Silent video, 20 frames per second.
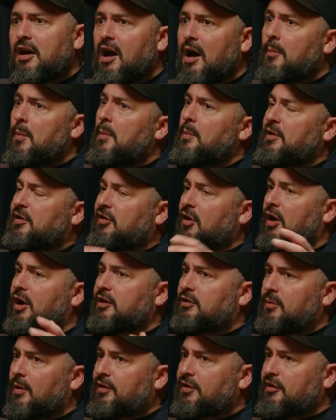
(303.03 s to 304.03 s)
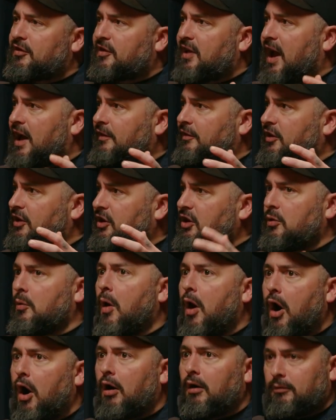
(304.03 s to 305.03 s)
And when we started to understand that you
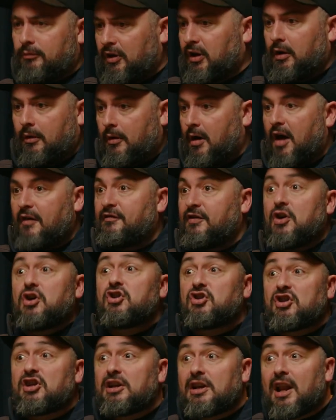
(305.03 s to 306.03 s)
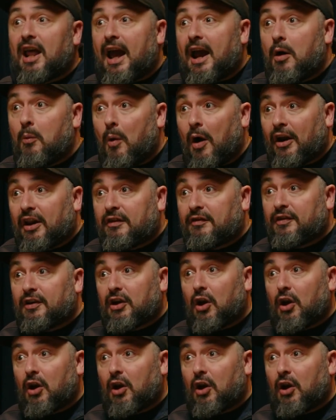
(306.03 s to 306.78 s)
are, a virgin layer one, if you